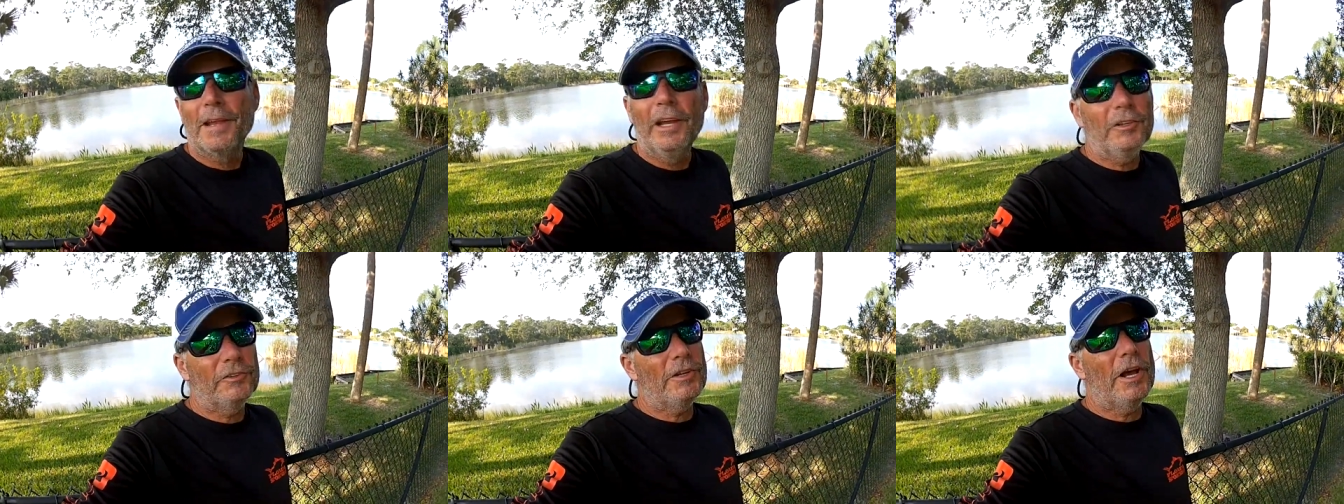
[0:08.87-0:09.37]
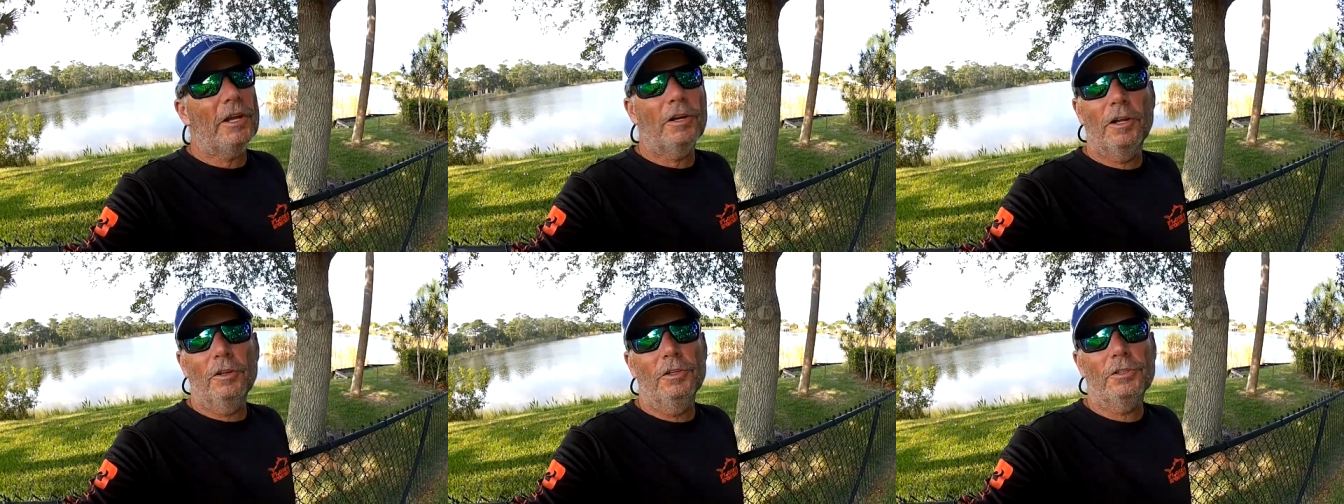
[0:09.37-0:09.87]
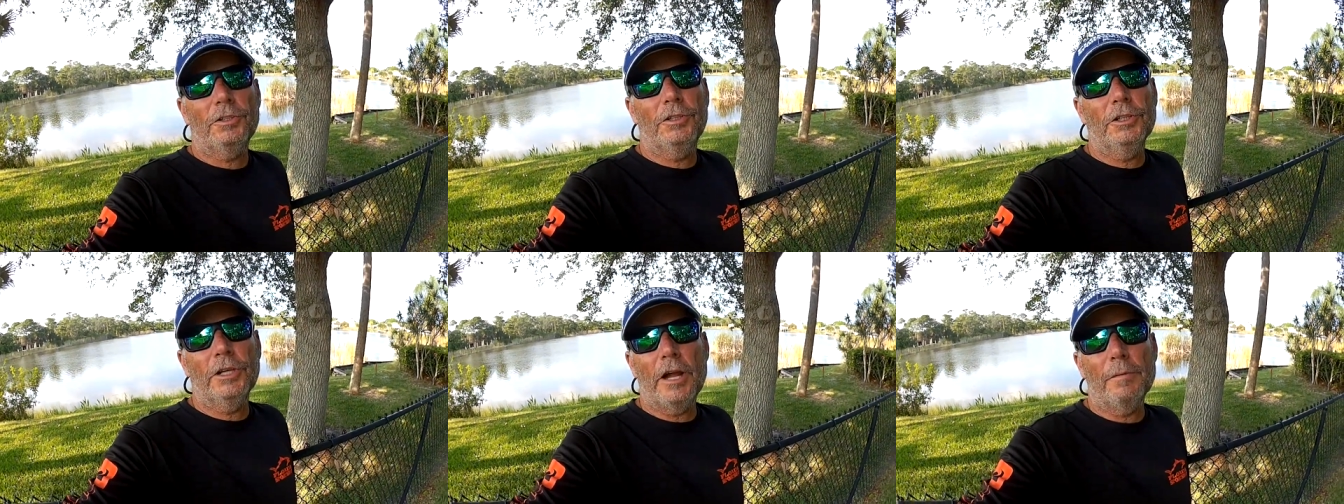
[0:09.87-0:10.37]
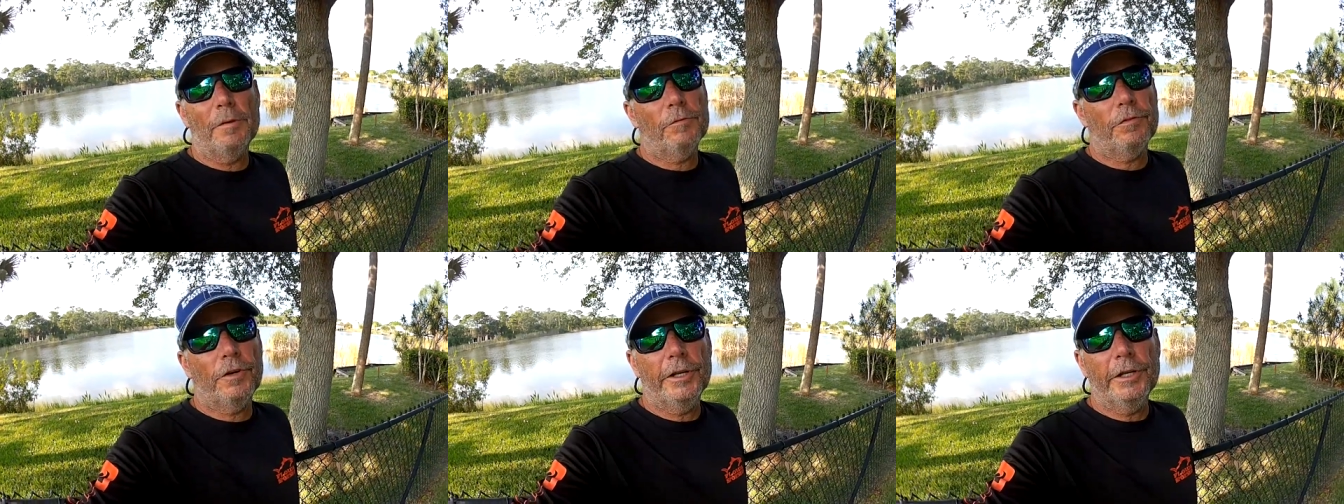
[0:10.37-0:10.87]
It's not going to look good, I'm
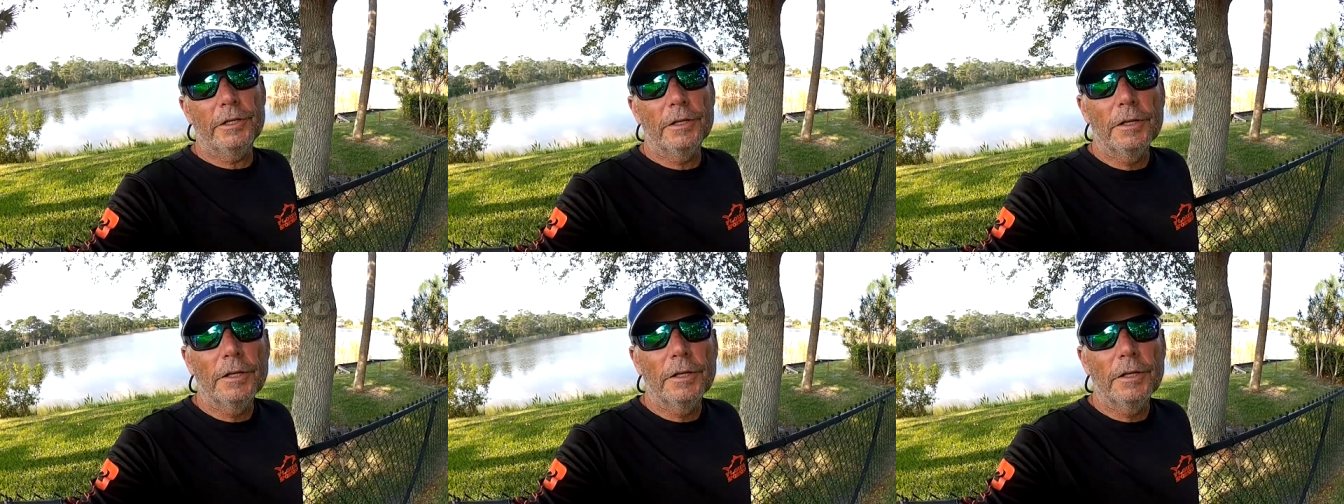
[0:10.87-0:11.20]
afraid.